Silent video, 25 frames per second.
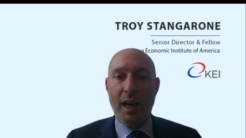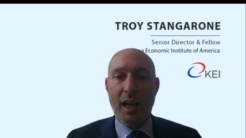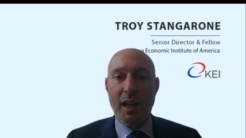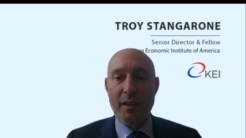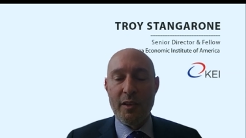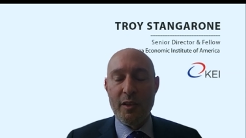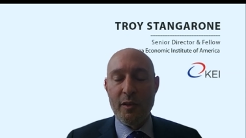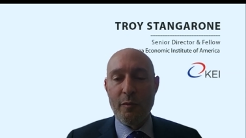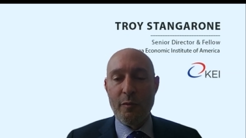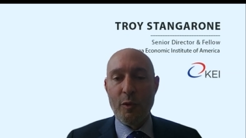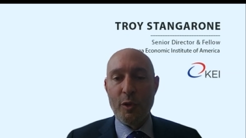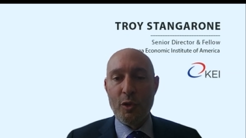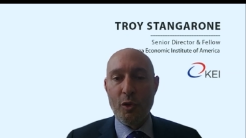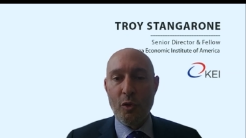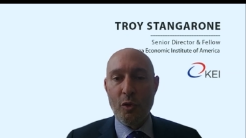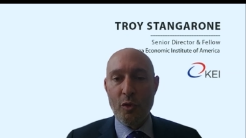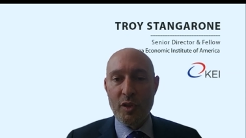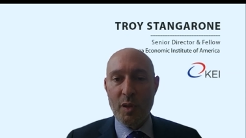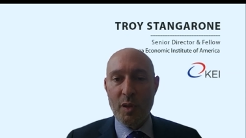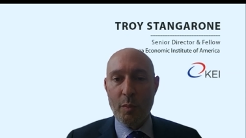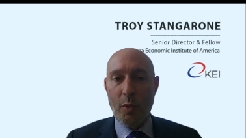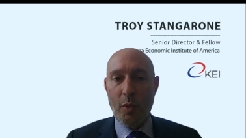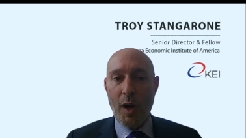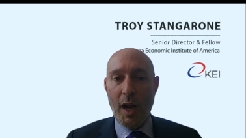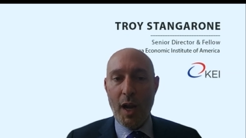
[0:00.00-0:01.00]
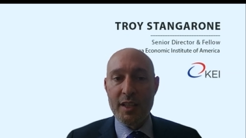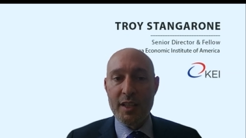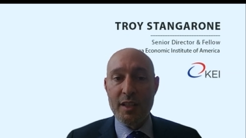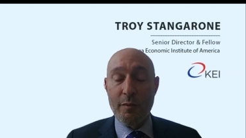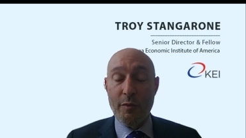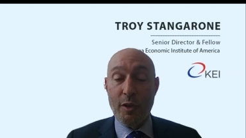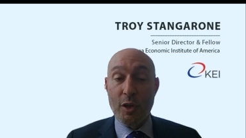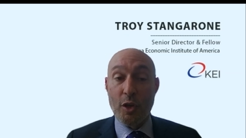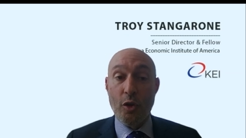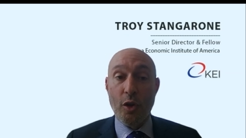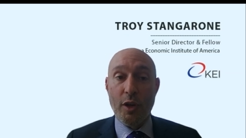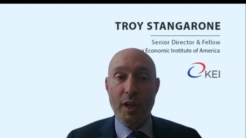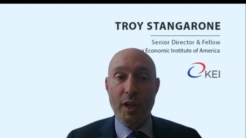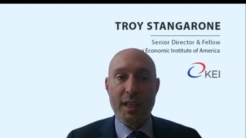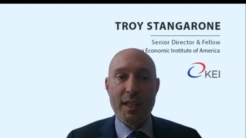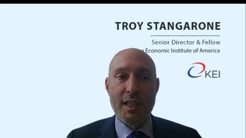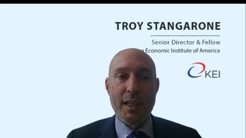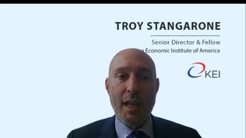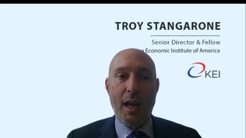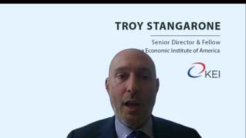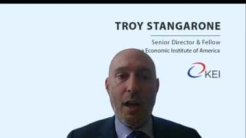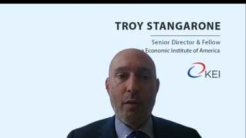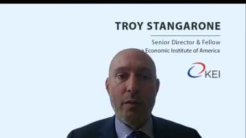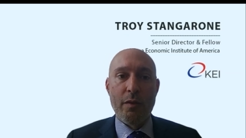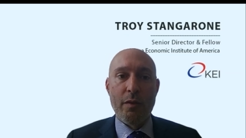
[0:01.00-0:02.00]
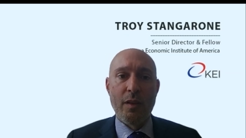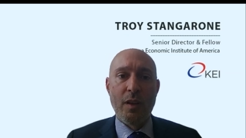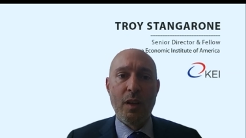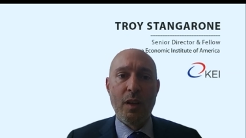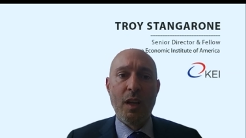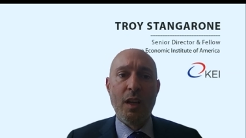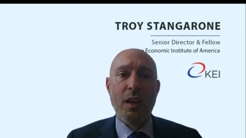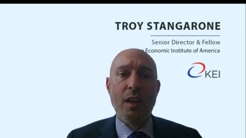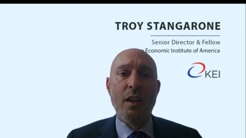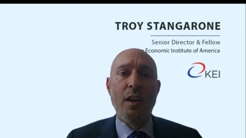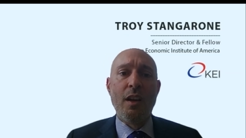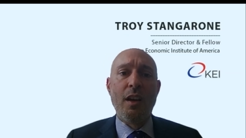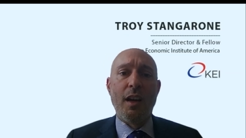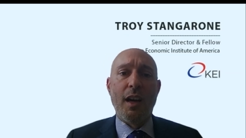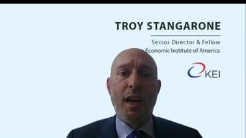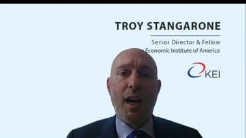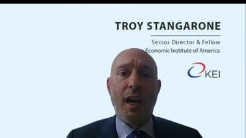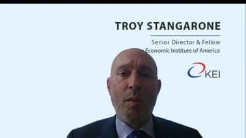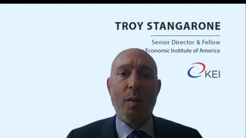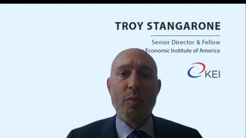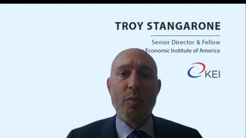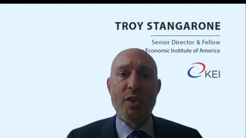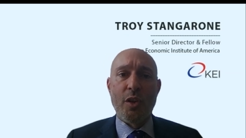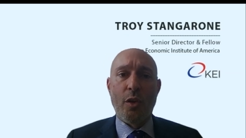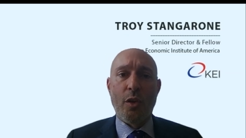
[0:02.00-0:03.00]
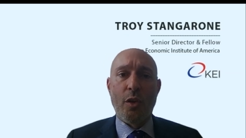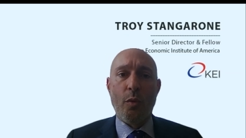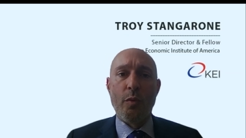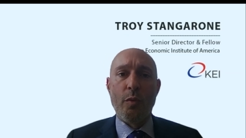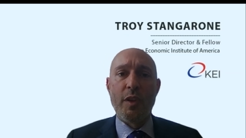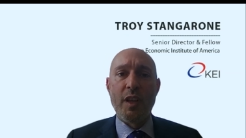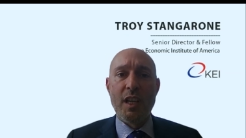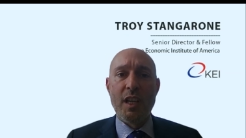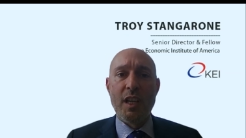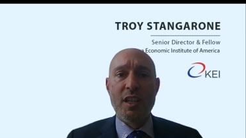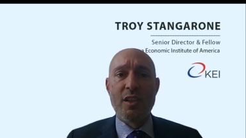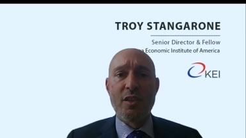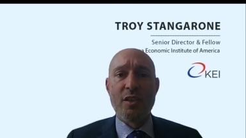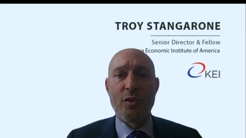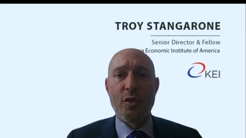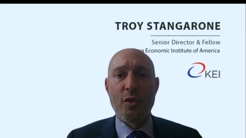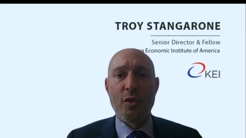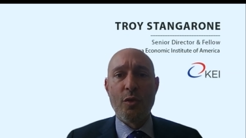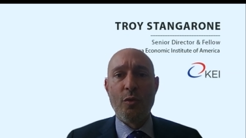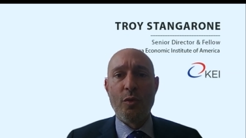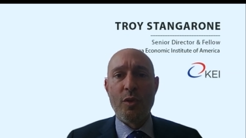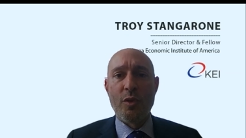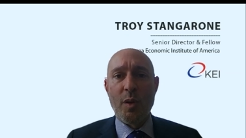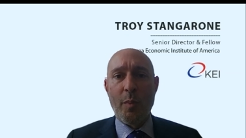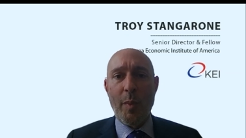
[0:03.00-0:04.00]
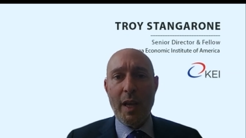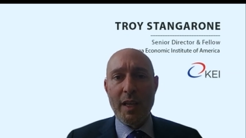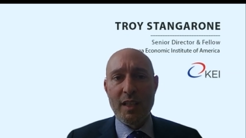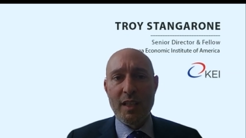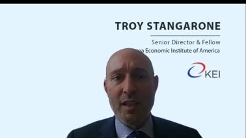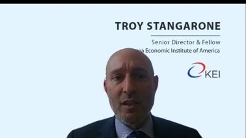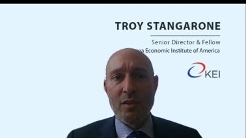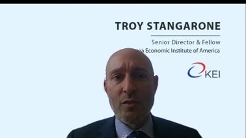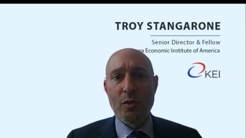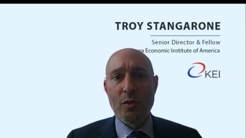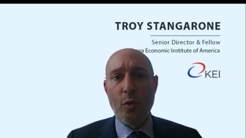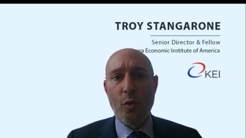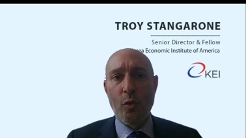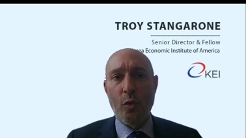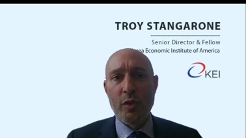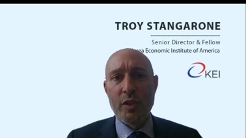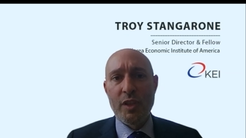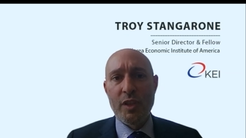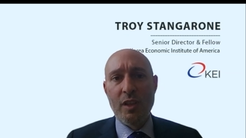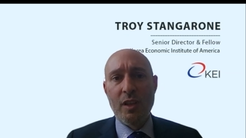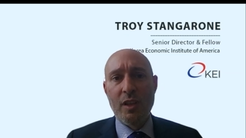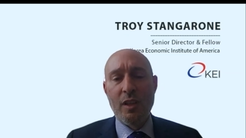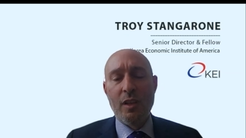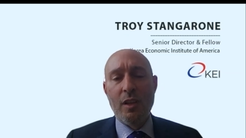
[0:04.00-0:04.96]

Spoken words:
to reduce the price of the good itself. So these are two domestic tools.